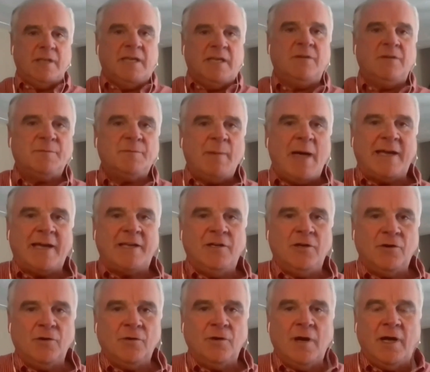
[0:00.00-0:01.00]
give us back
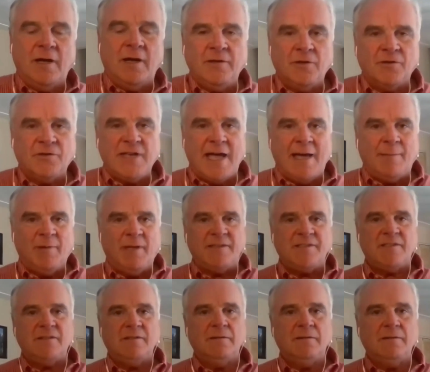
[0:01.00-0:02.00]
your
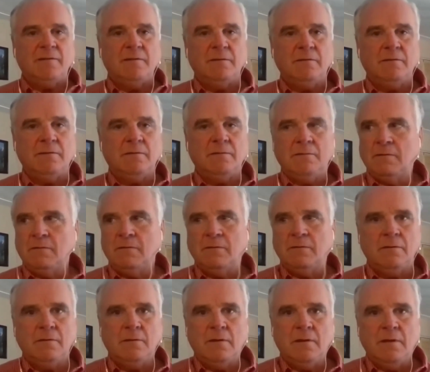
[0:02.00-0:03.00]
tablets. Yeah.
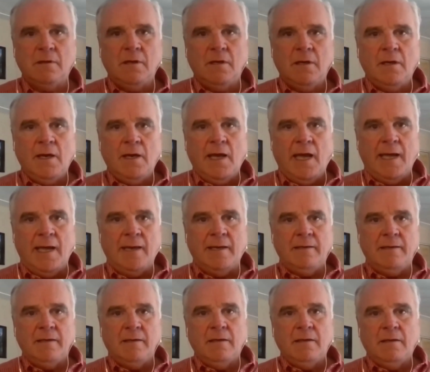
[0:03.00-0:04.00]

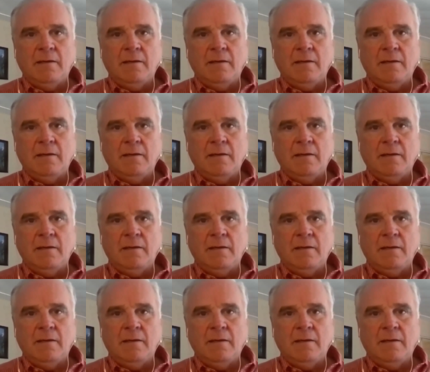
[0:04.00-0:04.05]
And